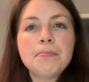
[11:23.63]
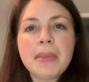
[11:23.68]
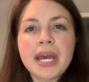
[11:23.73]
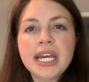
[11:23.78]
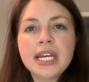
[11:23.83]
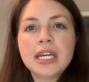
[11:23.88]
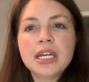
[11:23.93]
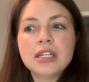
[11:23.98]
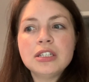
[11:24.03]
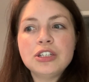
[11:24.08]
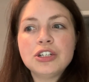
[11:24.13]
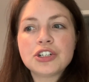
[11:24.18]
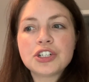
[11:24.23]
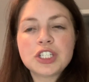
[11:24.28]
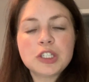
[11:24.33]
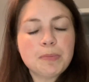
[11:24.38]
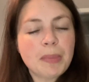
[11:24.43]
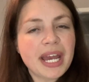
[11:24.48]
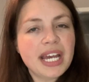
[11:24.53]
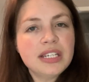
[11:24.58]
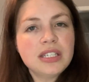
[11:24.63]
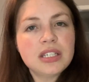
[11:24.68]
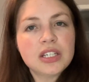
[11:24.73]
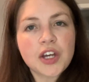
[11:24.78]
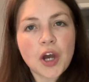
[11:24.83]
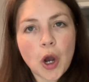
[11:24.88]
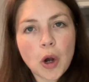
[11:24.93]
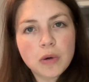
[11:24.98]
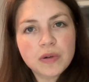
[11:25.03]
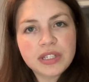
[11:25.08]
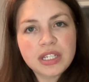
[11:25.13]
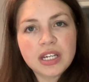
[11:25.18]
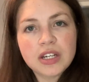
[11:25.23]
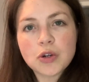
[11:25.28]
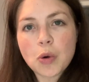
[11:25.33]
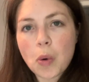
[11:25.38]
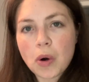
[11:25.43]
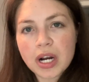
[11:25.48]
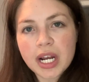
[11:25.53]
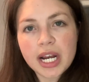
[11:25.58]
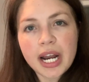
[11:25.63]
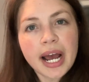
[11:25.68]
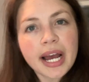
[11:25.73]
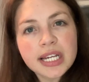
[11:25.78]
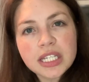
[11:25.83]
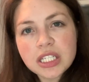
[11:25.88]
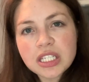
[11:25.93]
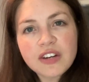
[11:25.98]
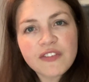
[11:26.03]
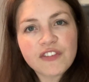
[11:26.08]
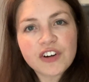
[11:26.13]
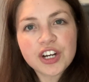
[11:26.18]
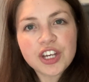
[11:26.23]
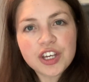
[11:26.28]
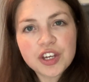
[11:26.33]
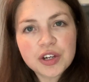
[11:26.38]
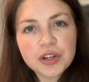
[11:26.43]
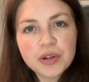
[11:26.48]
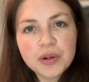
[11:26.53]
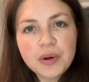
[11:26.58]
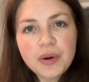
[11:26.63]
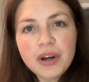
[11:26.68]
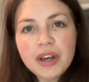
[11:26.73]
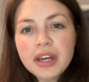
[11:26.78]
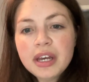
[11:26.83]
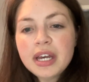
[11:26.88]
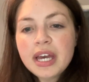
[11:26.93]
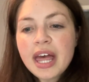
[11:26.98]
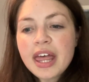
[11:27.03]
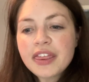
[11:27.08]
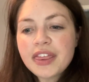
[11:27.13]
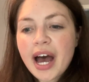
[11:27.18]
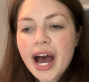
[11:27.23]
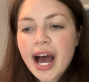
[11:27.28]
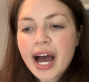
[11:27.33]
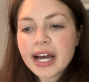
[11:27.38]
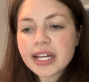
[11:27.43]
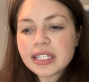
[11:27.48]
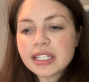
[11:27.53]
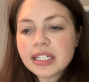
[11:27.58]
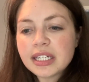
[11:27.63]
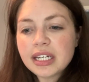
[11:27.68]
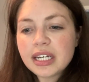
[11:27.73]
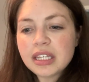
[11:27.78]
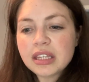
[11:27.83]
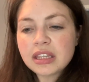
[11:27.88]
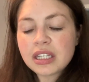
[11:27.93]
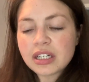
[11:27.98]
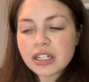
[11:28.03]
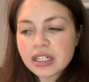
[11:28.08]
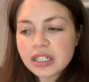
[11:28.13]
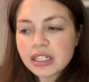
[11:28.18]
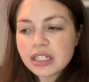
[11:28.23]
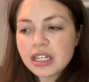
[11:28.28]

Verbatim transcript: make your space cozy and organized for you that there,